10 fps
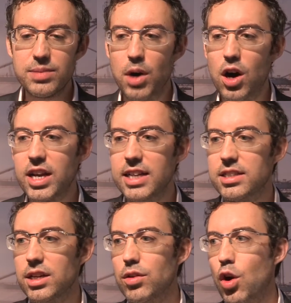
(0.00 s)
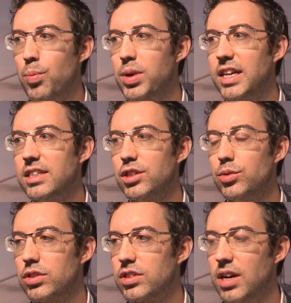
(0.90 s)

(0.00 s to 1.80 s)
markets that are opening to us.